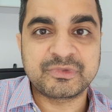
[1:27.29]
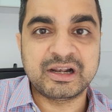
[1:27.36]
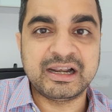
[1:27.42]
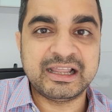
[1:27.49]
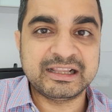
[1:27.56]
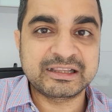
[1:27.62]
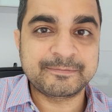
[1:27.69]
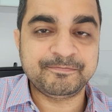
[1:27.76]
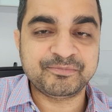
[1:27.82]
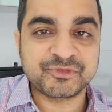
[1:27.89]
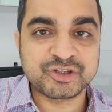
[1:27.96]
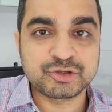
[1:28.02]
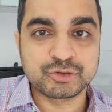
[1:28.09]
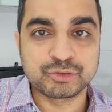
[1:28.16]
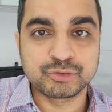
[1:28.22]
The length
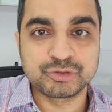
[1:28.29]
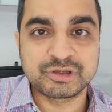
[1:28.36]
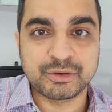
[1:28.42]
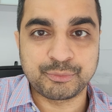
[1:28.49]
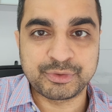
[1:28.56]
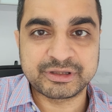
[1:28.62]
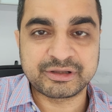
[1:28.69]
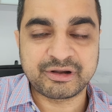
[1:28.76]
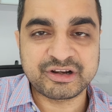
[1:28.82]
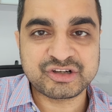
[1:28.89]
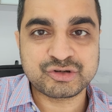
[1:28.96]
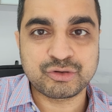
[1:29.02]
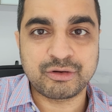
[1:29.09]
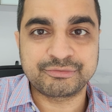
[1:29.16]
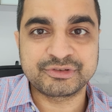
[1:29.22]
to the width
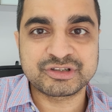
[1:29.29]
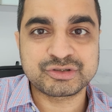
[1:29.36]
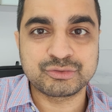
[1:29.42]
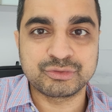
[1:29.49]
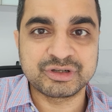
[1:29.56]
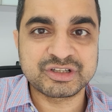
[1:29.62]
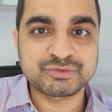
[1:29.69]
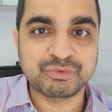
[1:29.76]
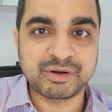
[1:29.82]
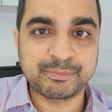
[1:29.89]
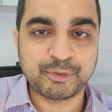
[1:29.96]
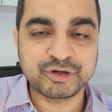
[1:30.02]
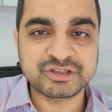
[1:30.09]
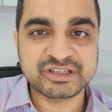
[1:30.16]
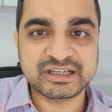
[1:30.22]
ratio of the stone is one
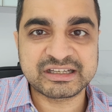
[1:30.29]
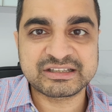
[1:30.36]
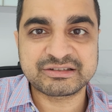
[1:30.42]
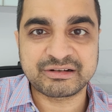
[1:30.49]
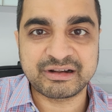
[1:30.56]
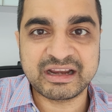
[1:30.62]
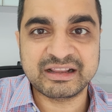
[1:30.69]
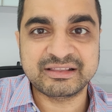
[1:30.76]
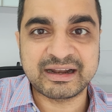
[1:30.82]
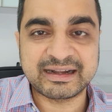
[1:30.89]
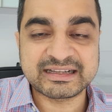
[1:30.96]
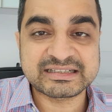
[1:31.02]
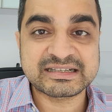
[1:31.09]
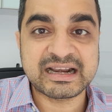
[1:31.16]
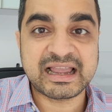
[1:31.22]
point six three. That
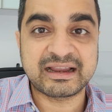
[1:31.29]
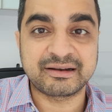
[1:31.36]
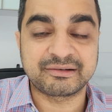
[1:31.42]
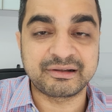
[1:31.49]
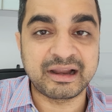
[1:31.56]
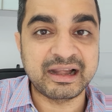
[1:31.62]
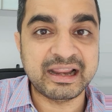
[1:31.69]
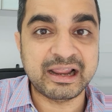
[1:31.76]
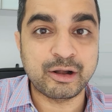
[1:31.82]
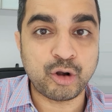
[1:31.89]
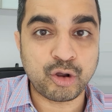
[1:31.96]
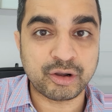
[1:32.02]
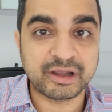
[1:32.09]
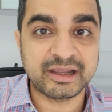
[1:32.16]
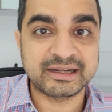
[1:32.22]
is like a really
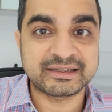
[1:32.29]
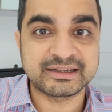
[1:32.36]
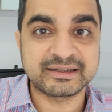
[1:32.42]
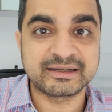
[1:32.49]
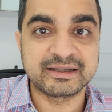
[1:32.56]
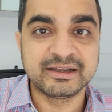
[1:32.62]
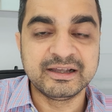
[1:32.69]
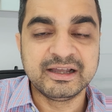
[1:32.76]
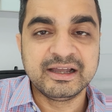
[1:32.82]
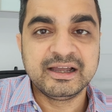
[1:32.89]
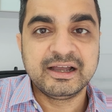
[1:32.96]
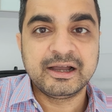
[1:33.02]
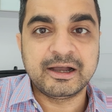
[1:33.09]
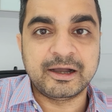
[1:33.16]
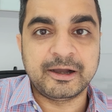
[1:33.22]
elongated
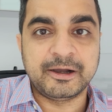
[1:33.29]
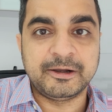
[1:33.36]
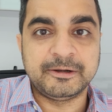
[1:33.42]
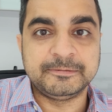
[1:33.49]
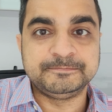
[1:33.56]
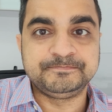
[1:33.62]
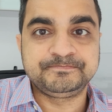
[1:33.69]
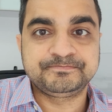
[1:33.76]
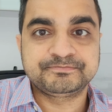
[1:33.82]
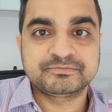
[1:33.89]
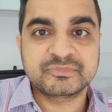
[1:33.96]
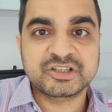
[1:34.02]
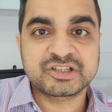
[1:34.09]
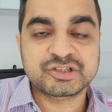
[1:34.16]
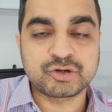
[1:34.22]
uh,
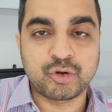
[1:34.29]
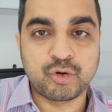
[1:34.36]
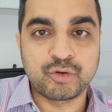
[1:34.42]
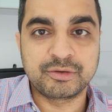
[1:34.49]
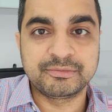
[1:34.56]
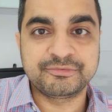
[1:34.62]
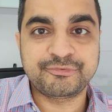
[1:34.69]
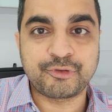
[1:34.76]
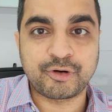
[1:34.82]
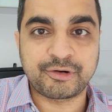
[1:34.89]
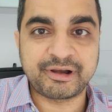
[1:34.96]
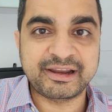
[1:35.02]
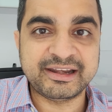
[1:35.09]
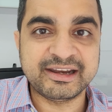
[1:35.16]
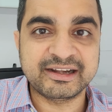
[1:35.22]
stone for
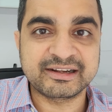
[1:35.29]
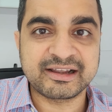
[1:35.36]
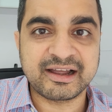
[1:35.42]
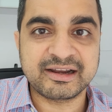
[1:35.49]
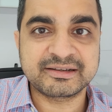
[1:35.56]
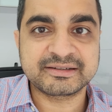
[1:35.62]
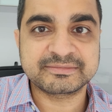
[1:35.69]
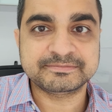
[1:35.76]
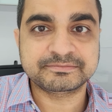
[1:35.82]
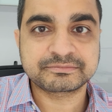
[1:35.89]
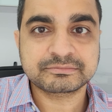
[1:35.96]
radiant cut.